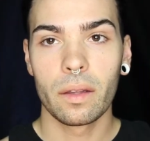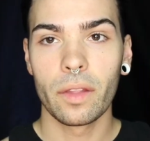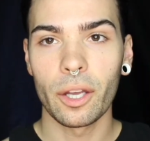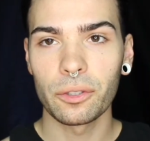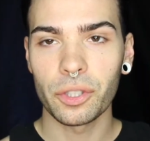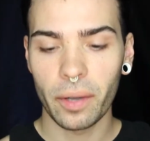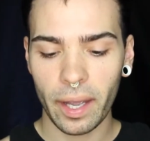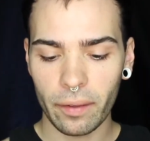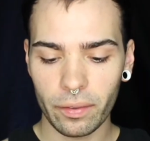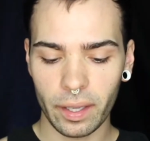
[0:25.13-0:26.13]
They also
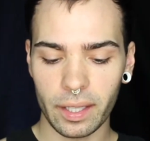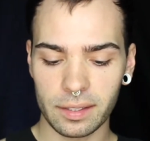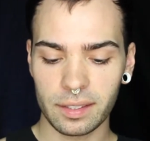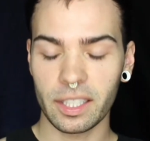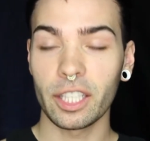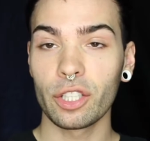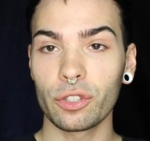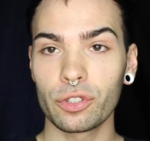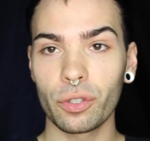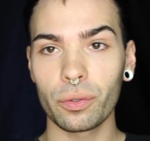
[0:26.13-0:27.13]
have a
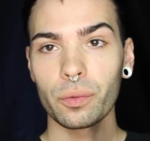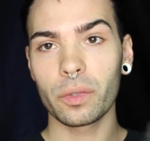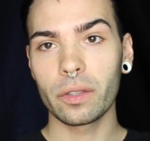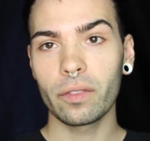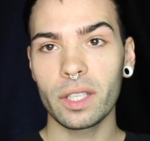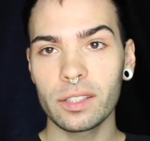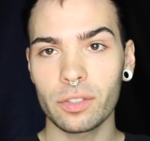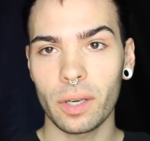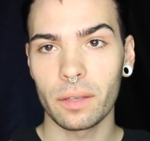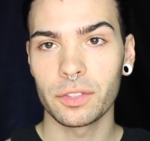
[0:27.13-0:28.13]
skin tone one of these.
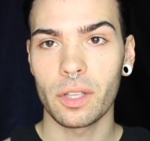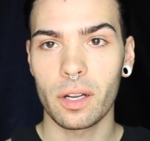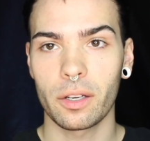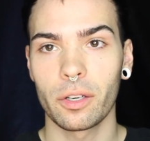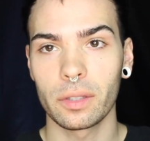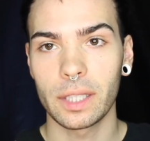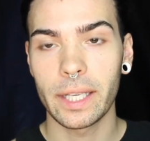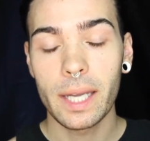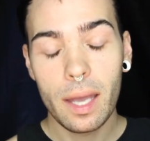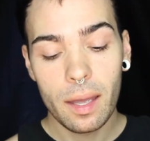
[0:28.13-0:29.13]
They're out of stock
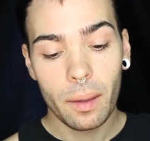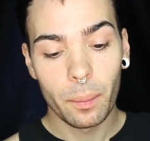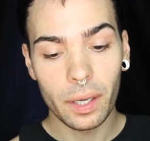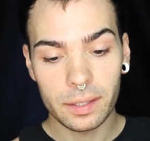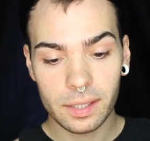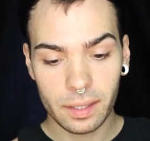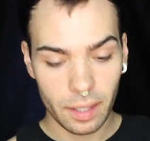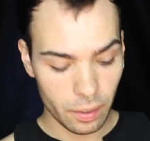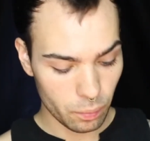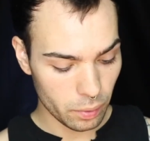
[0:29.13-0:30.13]
currently, but
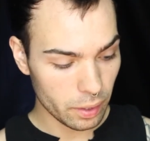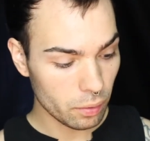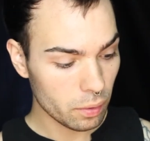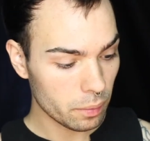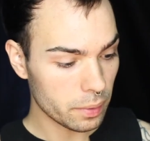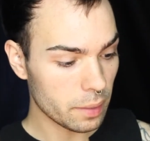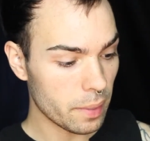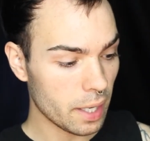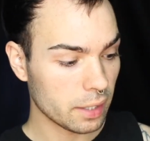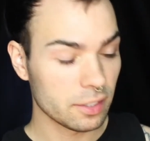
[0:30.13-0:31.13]
they will be
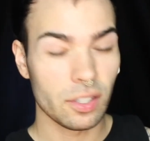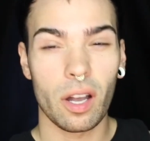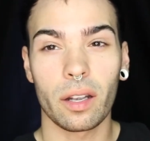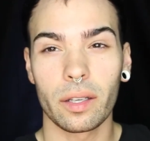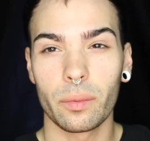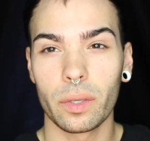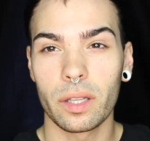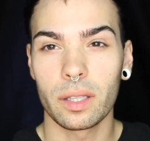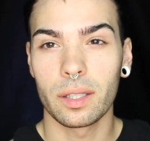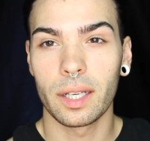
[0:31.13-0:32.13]
back in stock
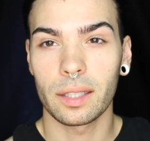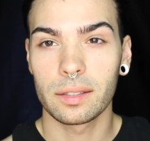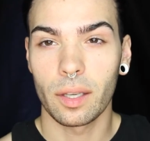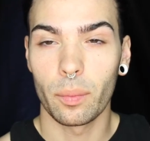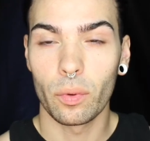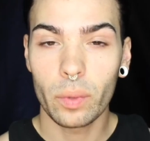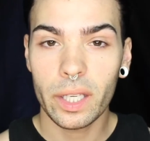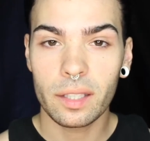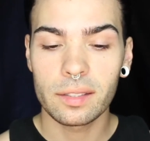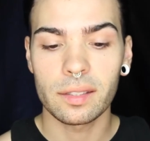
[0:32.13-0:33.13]
within the next couple
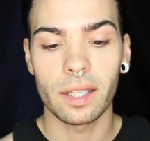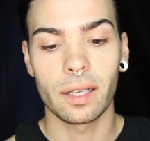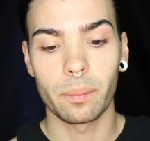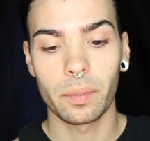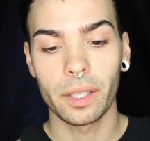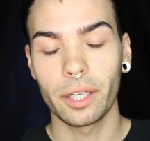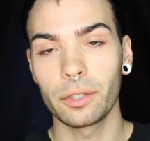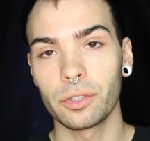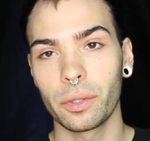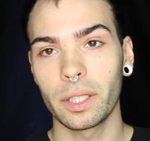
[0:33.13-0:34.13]
weeks, and I'm planning
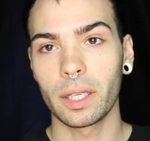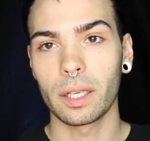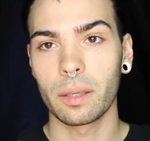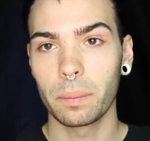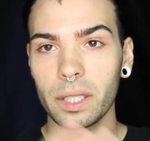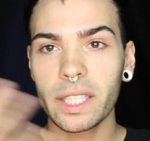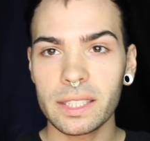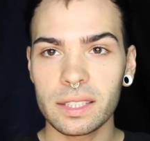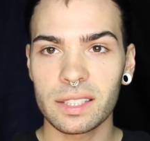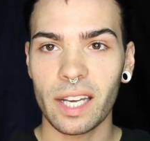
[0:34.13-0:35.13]
on doing a
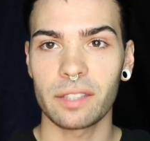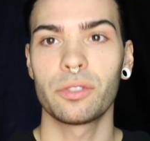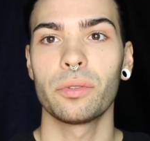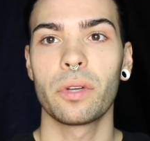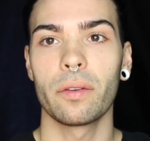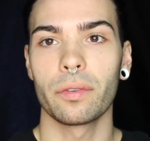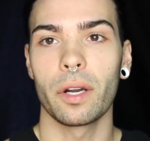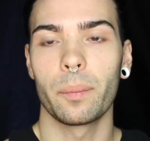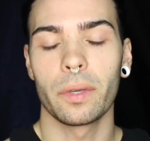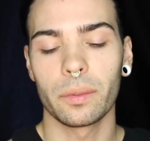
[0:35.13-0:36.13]
complete tattoo
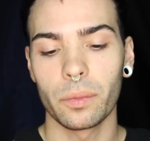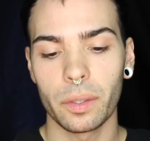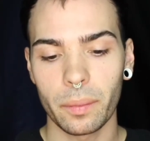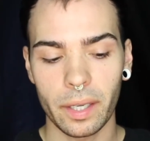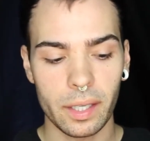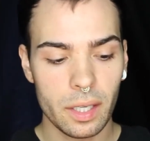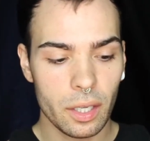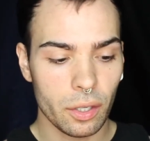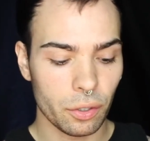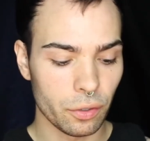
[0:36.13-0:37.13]
cover-up on one of my
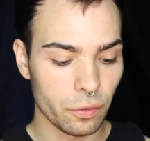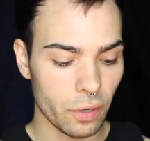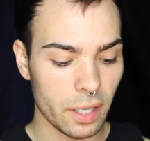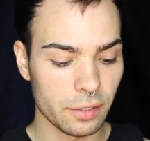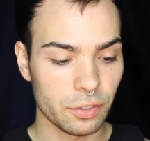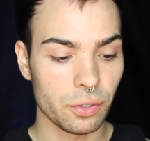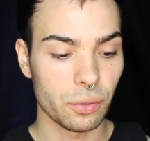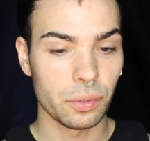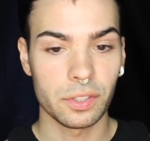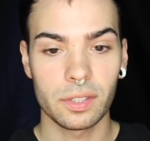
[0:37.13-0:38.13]
good friends who
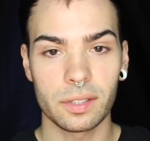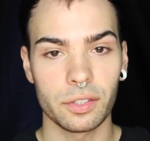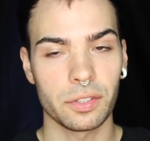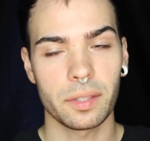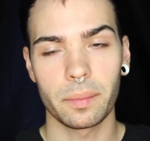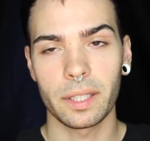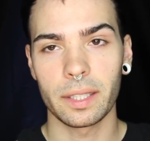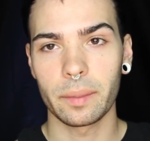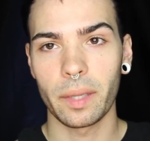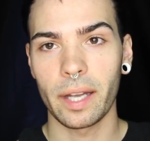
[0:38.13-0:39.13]
is just
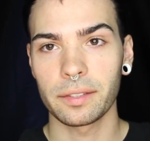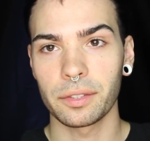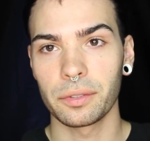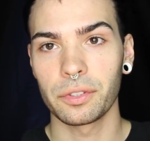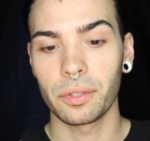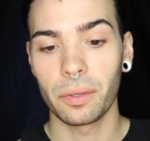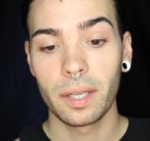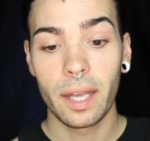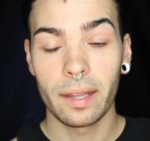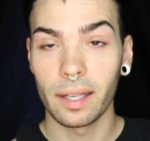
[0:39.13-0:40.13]
completely plastered, so
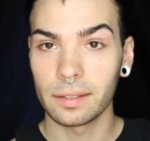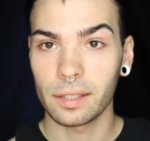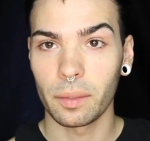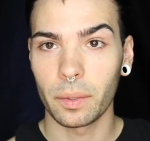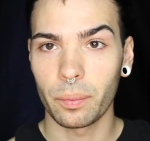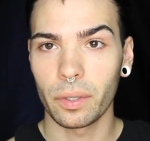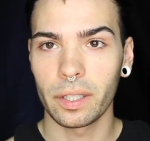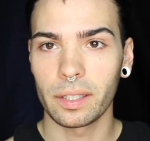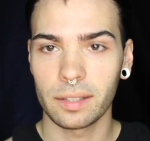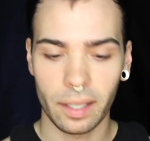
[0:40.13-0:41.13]
that's going to be
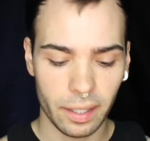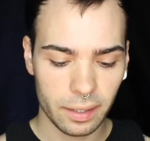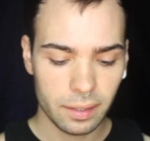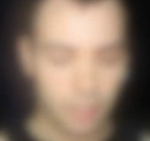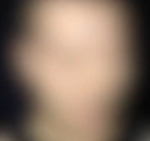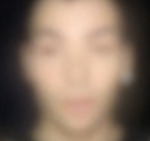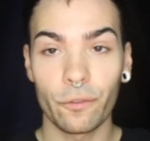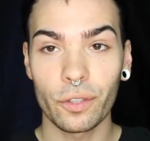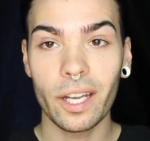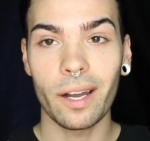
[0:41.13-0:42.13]
pretty exciting. But
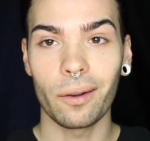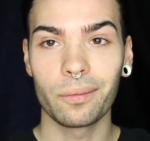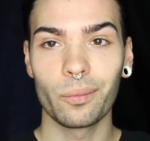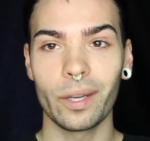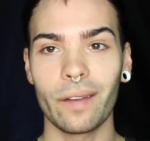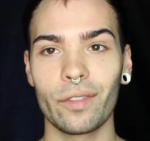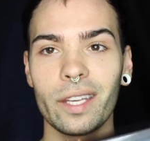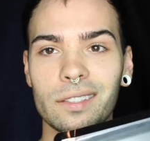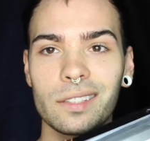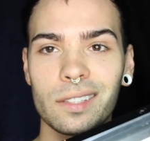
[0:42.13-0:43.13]
for now, we have
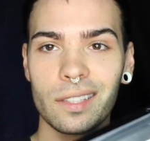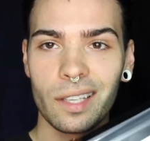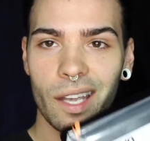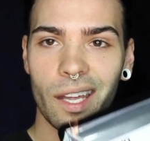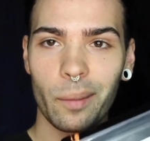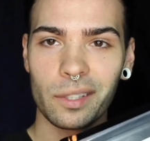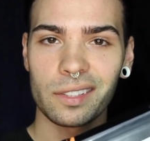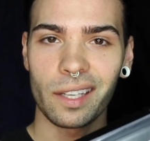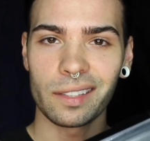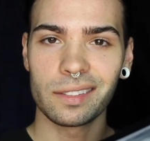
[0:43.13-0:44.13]
this, and I'm
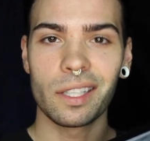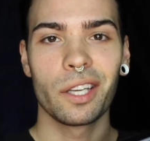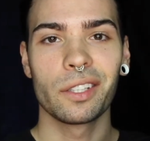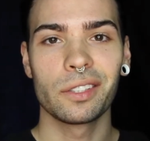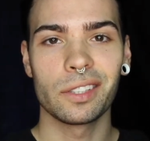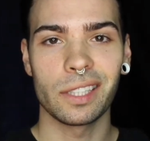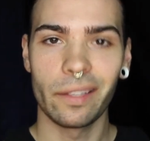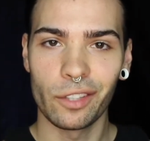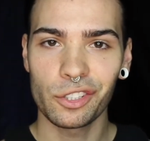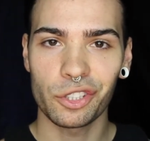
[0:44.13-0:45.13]
excited to
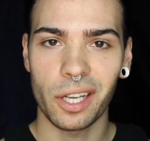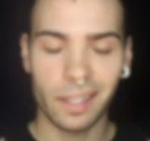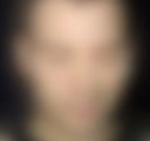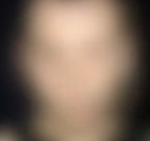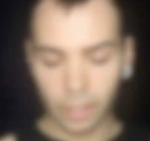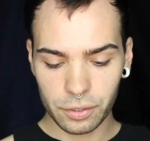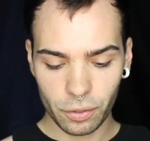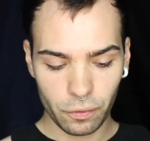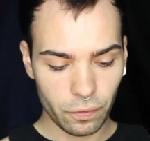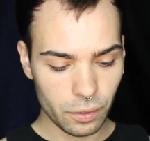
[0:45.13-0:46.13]
give it a shot. Okay,
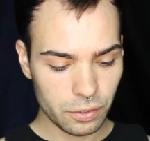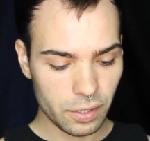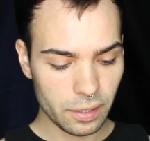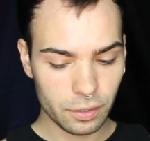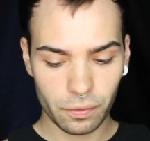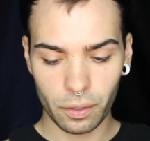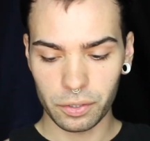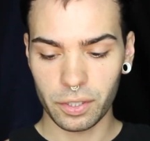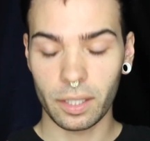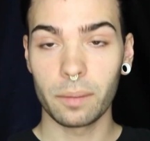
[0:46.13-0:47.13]
so first things
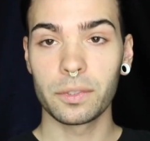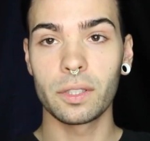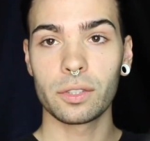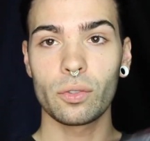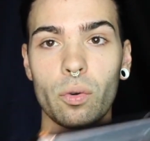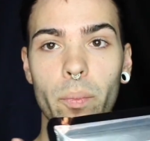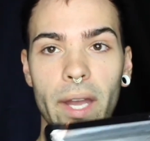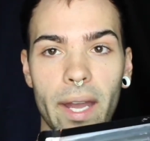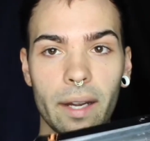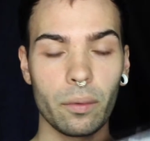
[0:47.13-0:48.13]
first, it comes in this cool
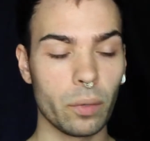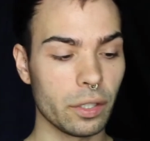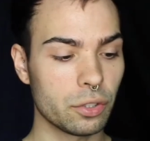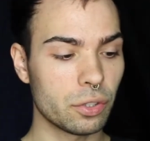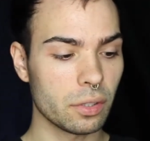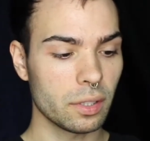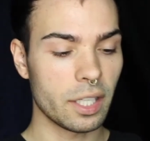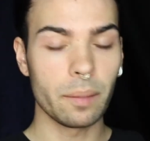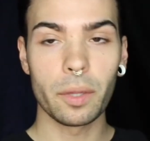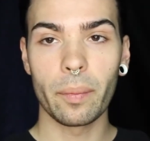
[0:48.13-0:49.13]
bag, which,
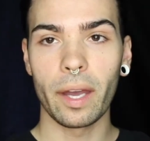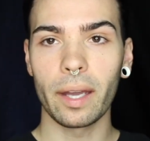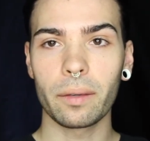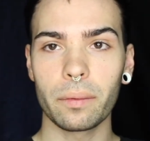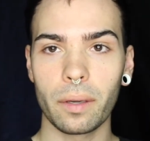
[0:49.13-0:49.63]
keep the bag.